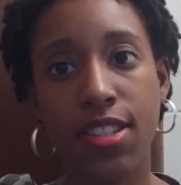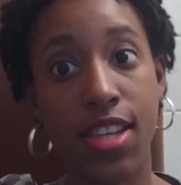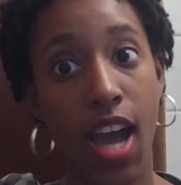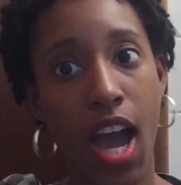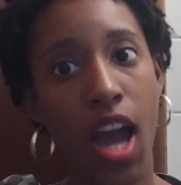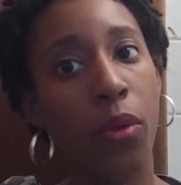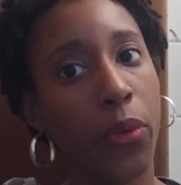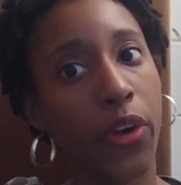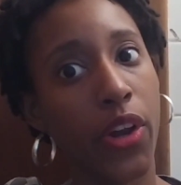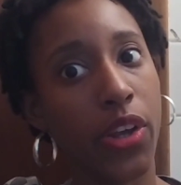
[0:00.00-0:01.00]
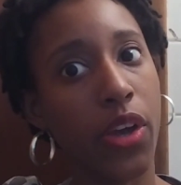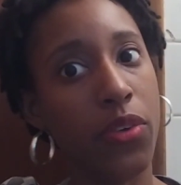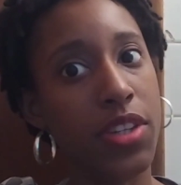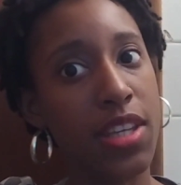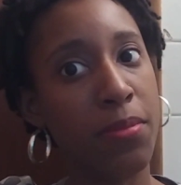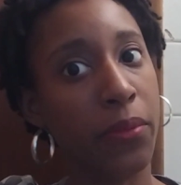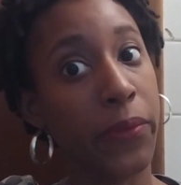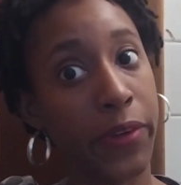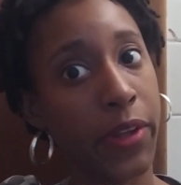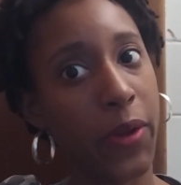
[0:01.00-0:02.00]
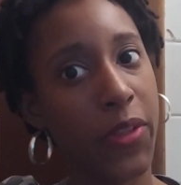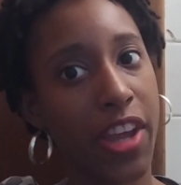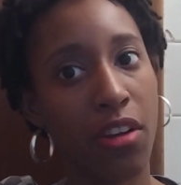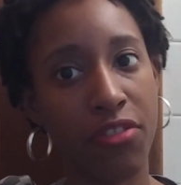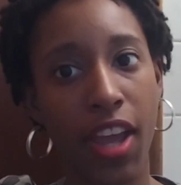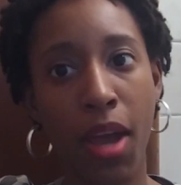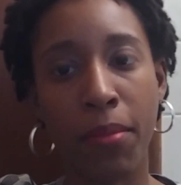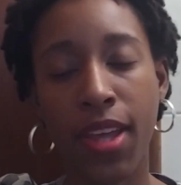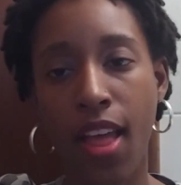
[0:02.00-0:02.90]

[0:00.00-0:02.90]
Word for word: Yeah, we're going to go deep and we're going to go there, fam.